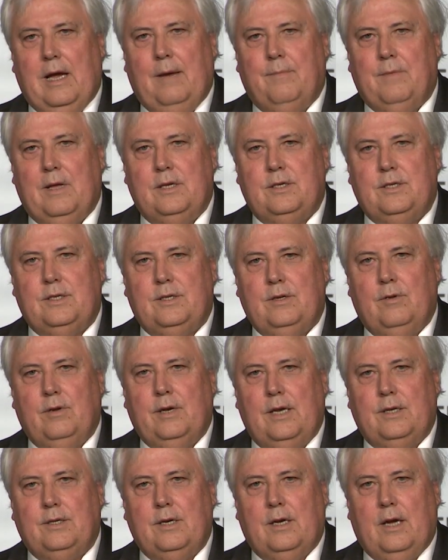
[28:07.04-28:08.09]
up. That's still
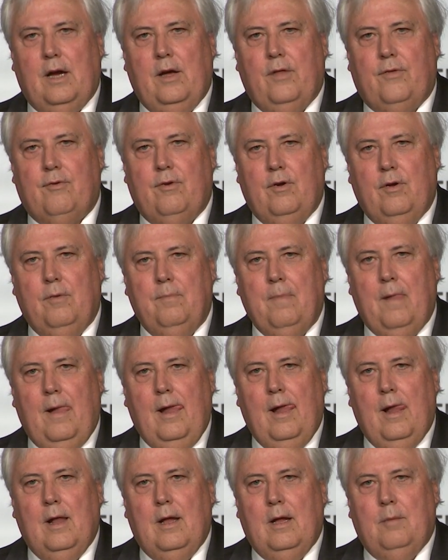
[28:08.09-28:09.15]
yet to go through.
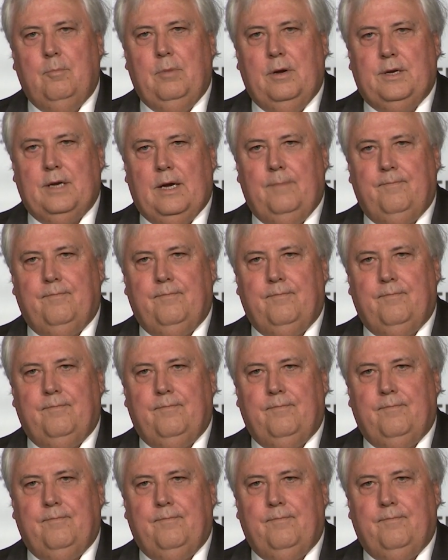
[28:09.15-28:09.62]
But